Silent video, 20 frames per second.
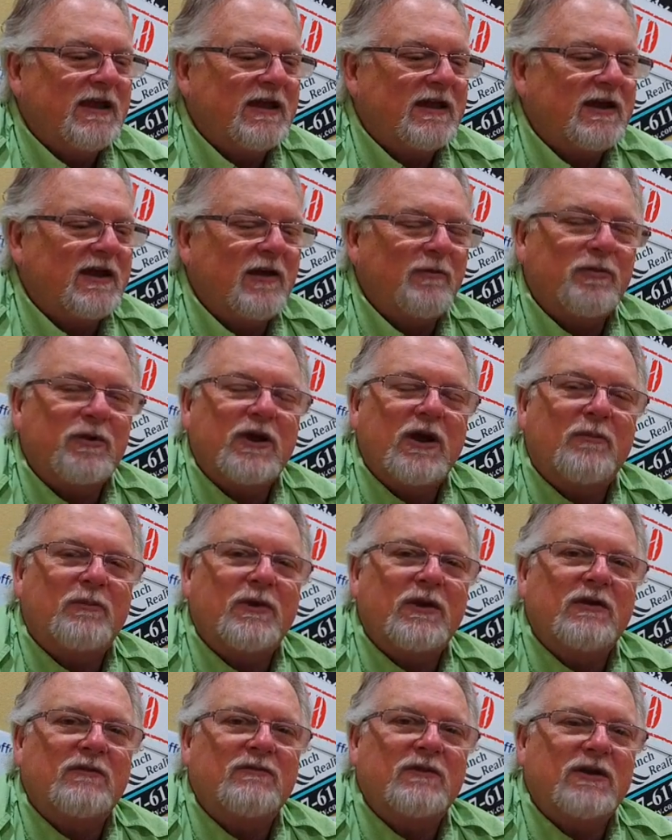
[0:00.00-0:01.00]

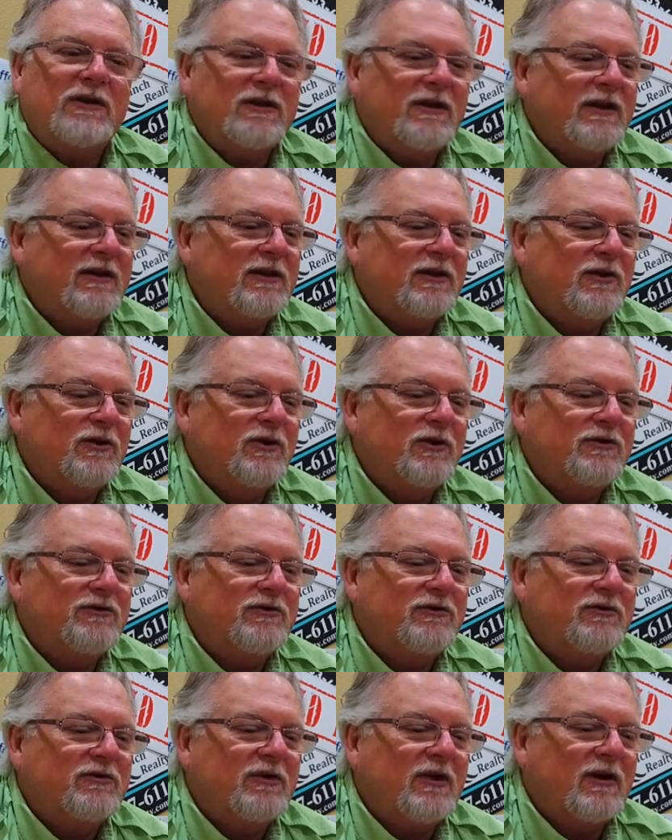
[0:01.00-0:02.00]
Couple of Linda Lewis
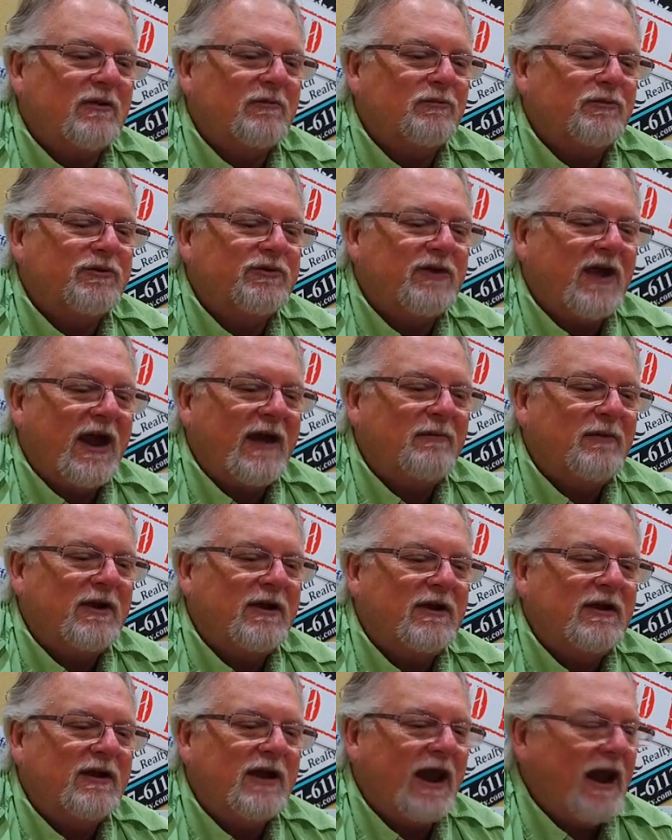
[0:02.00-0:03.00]
is chiming
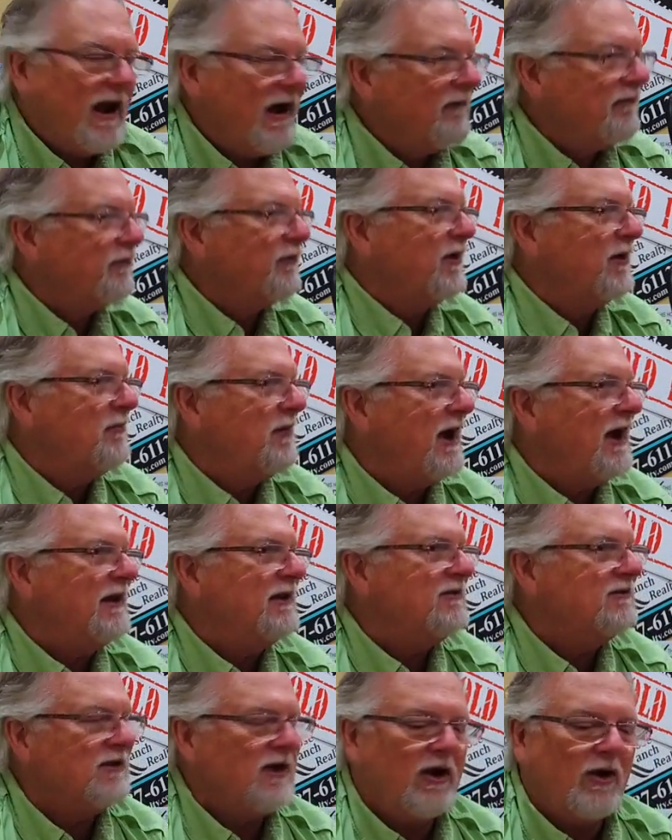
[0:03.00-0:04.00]
in.
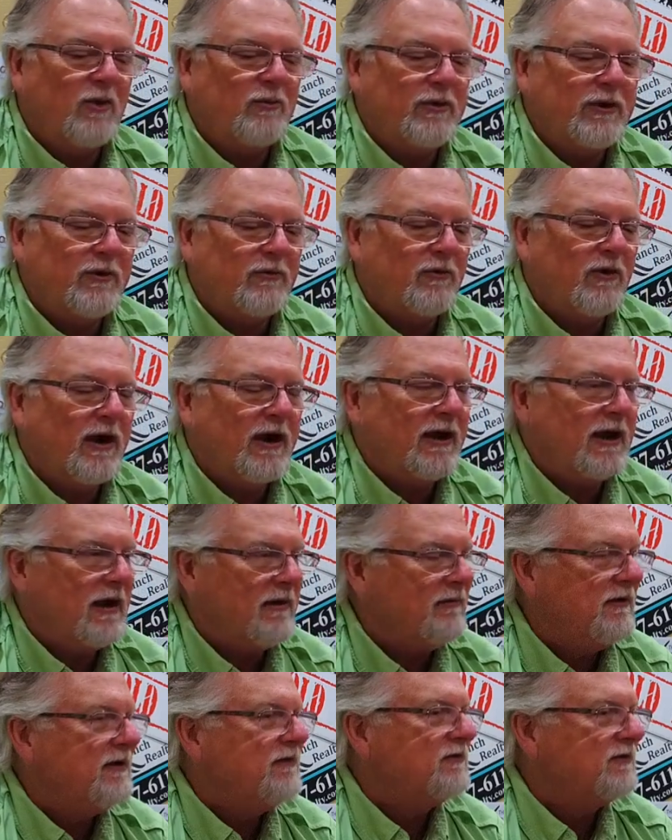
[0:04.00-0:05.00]
Everybody's at home in the
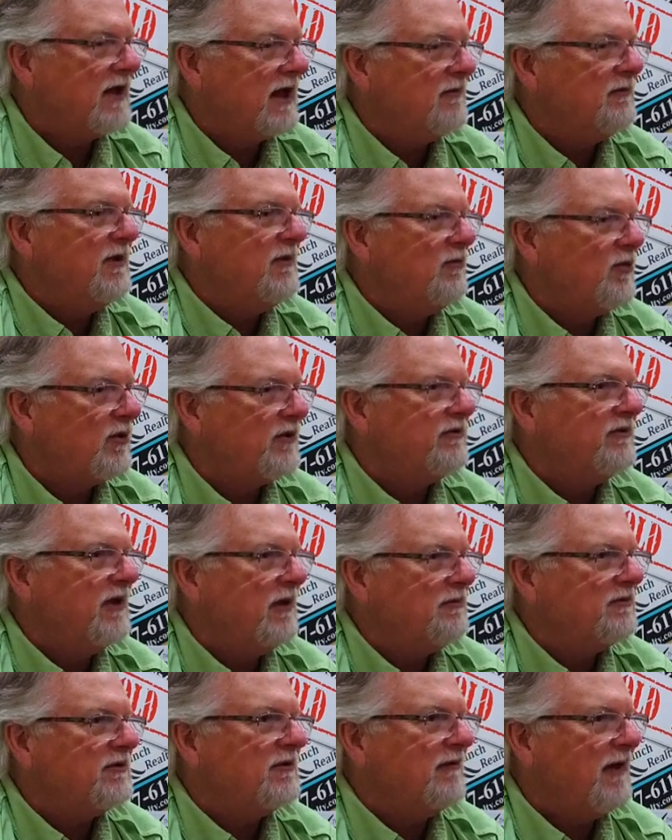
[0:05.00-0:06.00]
rain. This has got to be more
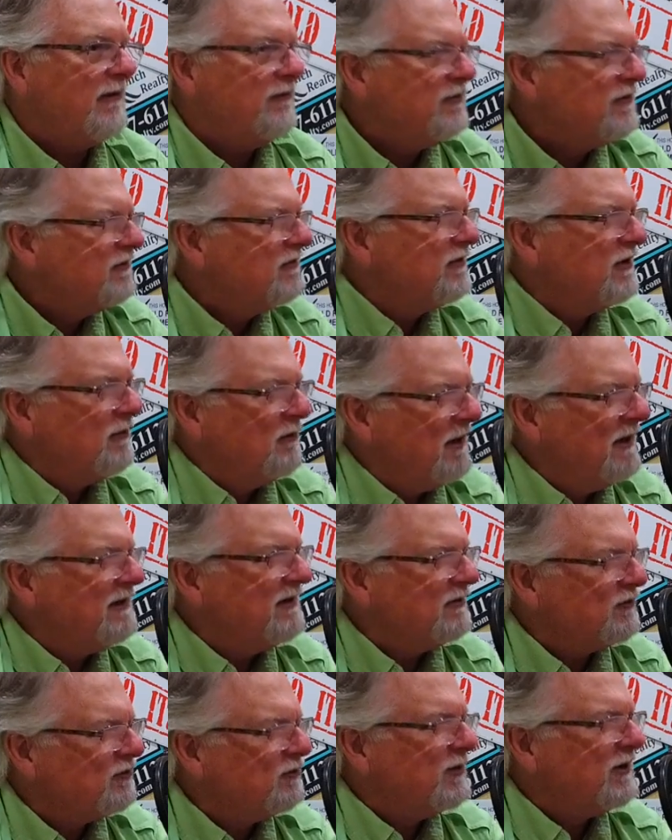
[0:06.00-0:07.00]
substantive. I was just going to make
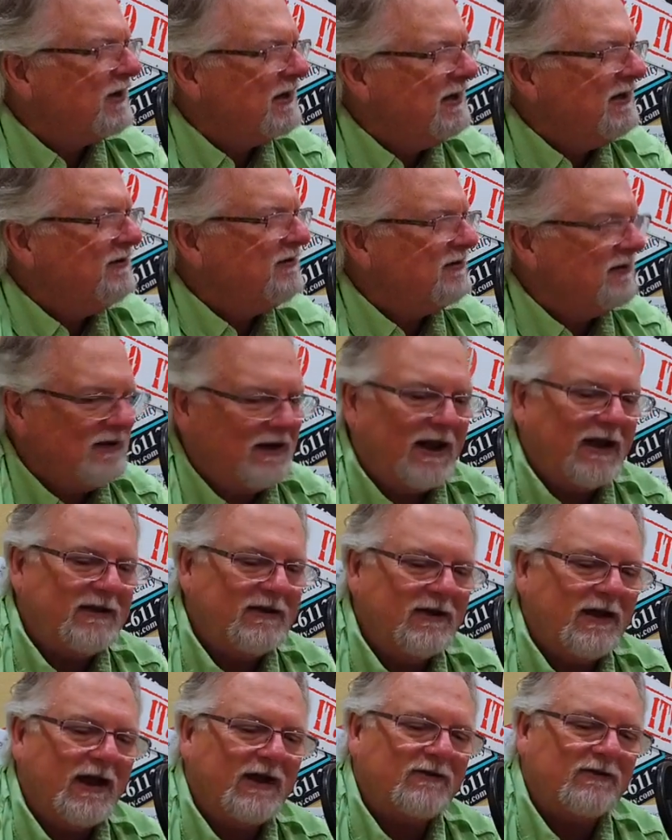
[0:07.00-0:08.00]
this real easy, and now
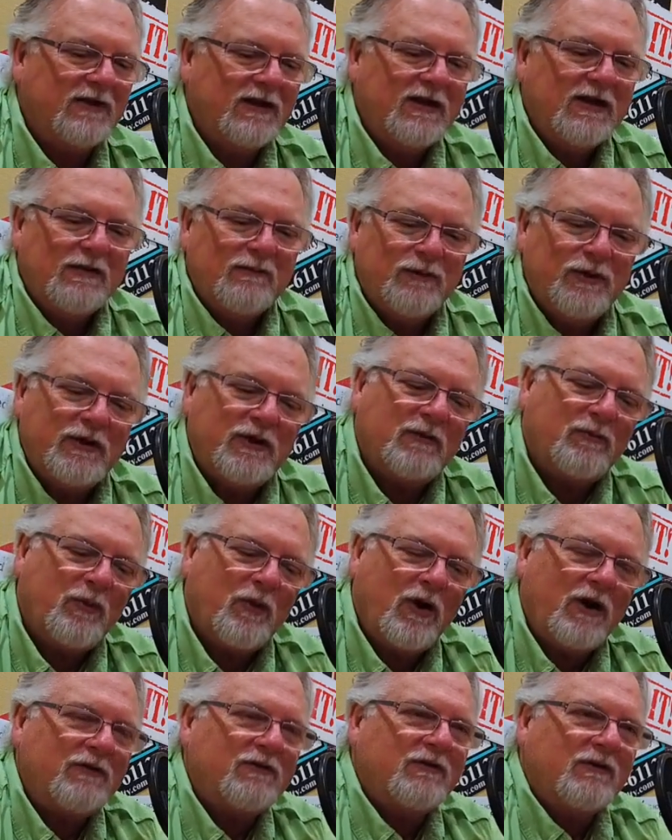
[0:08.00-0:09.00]
you guys putting the
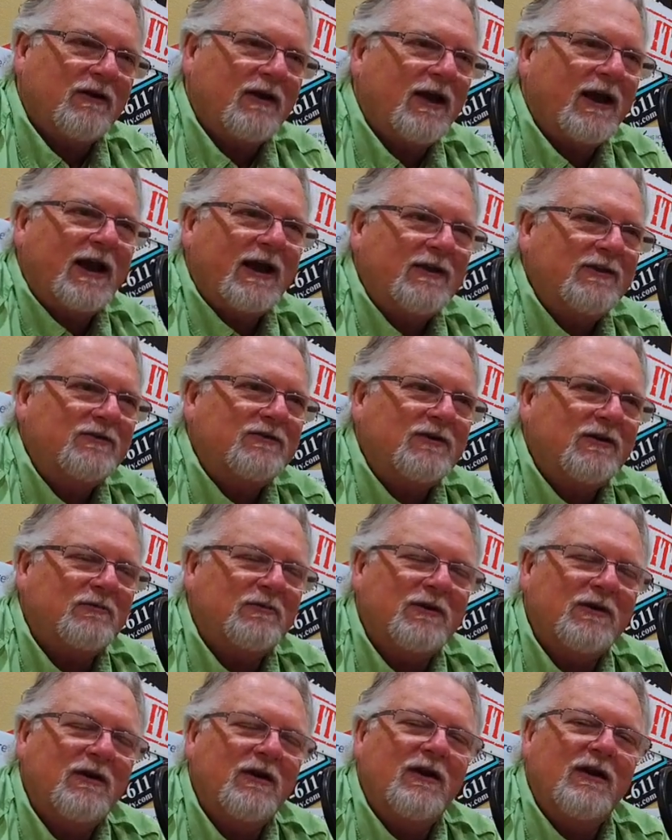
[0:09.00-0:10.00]
pressure on. I got to do
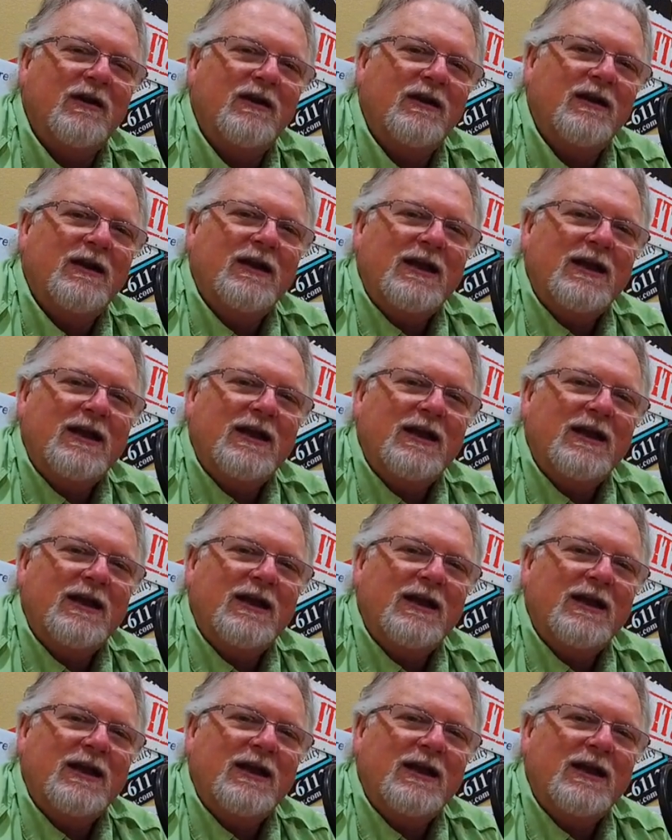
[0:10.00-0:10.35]
something good.